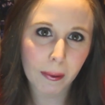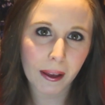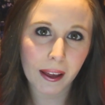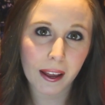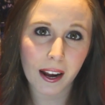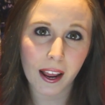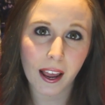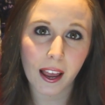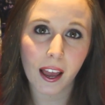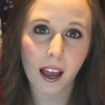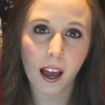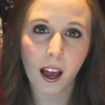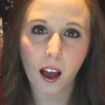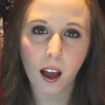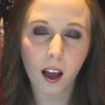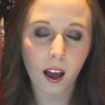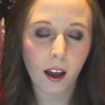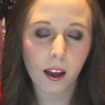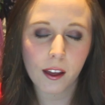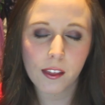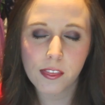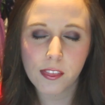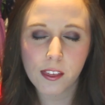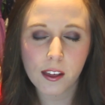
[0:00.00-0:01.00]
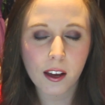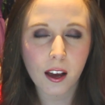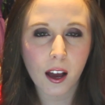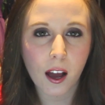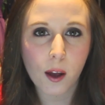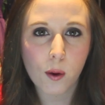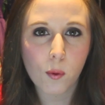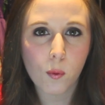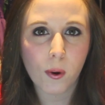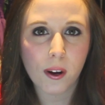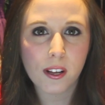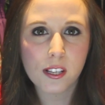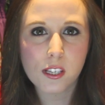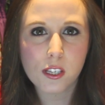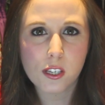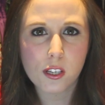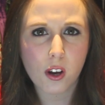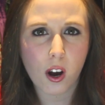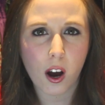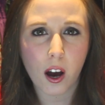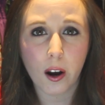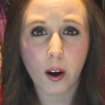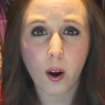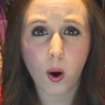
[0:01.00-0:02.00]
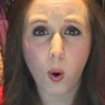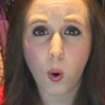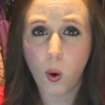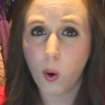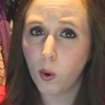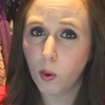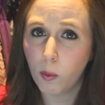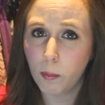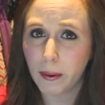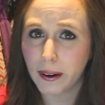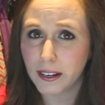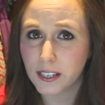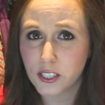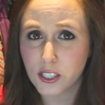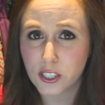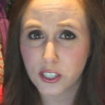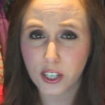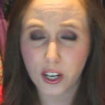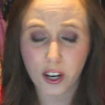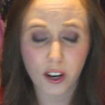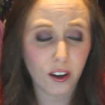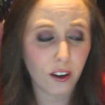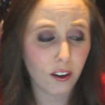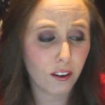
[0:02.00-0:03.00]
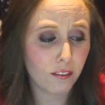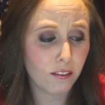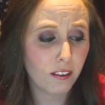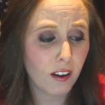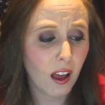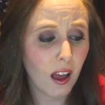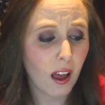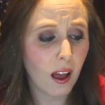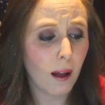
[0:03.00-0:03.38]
and I think I once got a whole bunch of